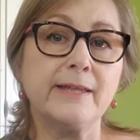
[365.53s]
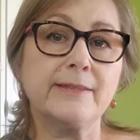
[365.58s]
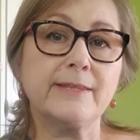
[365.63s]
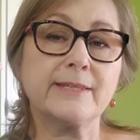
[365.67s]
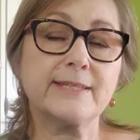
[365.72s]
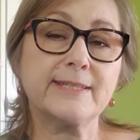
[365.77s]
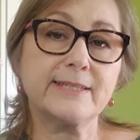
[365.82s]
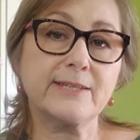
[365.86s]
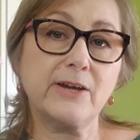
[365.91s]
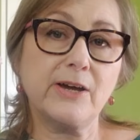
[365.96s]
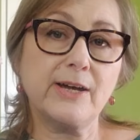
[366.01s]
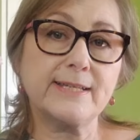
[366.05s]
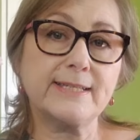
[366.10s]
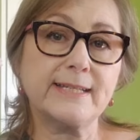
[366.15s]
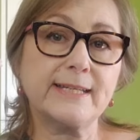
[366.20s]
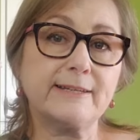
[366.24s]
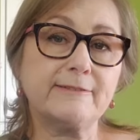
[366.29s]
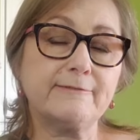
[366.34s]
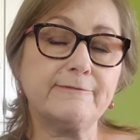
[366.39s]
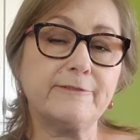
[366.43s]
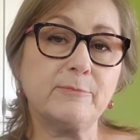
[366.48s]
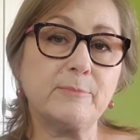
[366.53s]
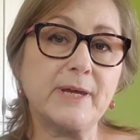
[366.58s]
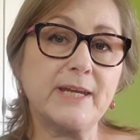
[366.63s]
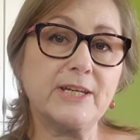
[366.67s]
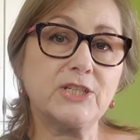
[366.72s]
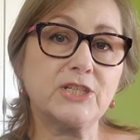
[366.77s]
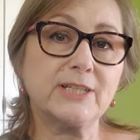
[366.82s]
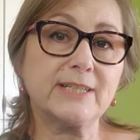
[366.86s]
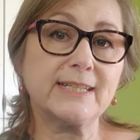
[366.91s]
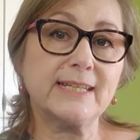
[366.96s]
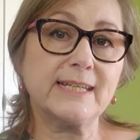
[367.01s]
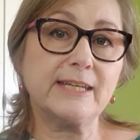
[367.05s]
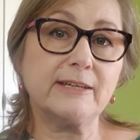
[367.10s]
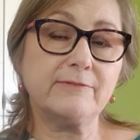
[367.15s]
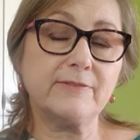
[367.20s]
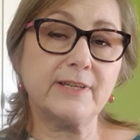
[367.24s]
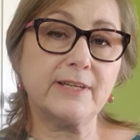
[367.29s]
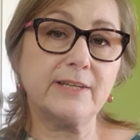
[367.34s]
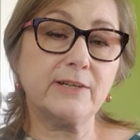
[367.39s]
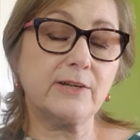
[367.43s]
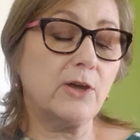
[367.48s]
the sizing information
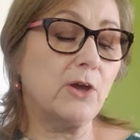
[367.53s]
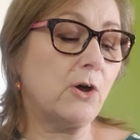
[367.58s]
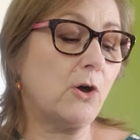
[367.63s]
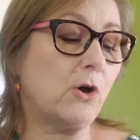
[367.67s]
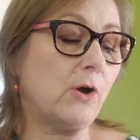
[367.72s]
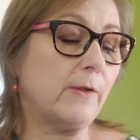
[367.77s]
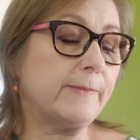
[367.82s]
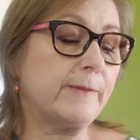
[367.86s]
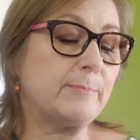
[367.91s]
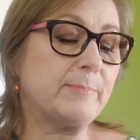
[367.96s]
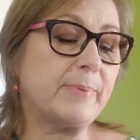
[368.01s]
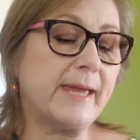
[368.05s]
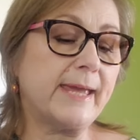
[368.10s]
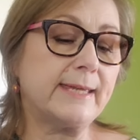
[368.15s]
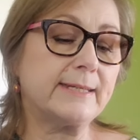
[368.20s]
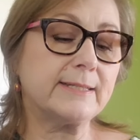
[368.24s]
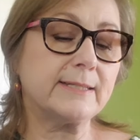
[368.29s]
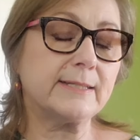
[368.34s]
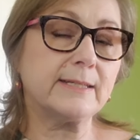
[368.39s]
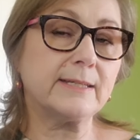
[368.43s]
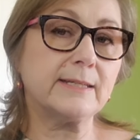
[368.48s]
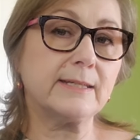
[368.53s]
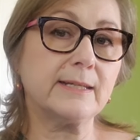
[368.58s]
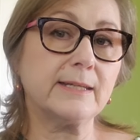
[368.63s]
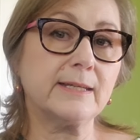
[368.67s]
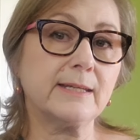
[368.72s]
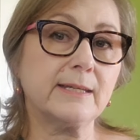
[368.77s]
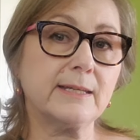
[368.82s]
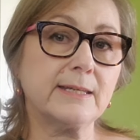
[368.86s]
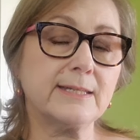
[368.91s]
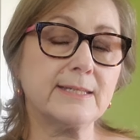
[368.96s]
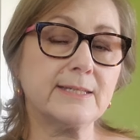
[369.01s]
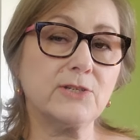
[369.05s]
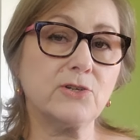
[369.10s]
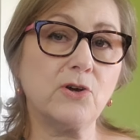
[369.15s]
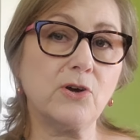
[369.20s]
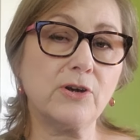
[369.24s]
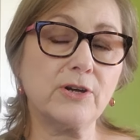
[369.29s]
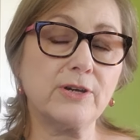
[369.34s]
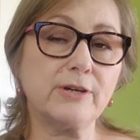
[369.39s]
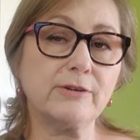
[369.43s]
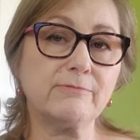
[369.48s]
given on the pattern is
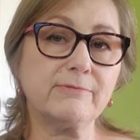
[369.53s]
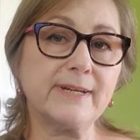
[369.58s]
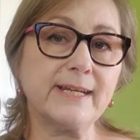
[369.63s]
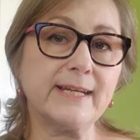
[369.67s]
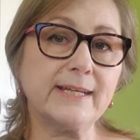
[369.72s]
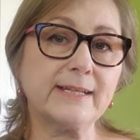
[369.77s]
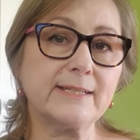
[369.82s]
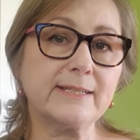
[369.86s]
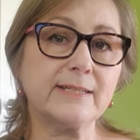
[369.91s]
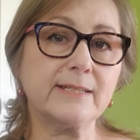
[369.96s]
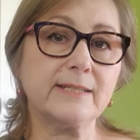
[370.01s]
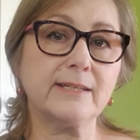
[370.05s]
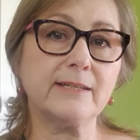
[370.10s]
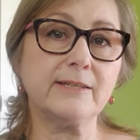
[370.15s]
not correct.